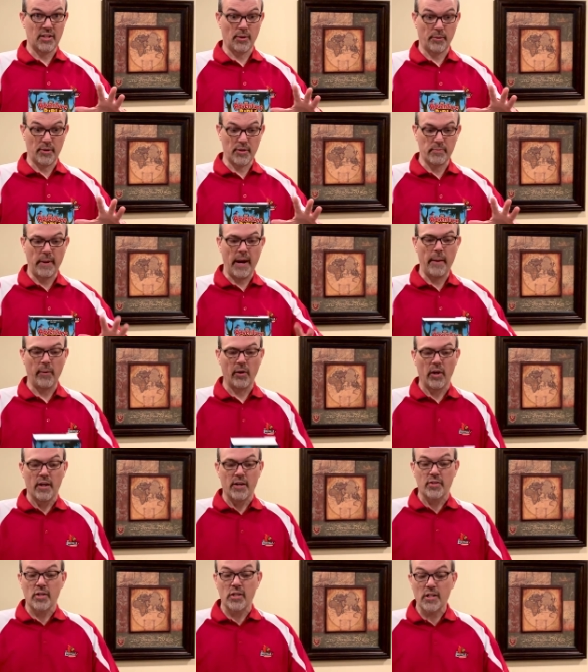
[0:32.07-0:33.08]
children's Bible.
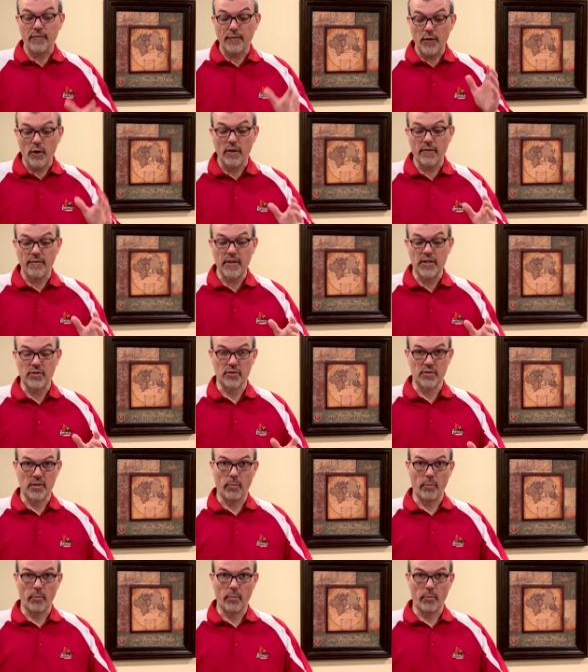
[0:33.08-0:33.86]
So just a few of the features.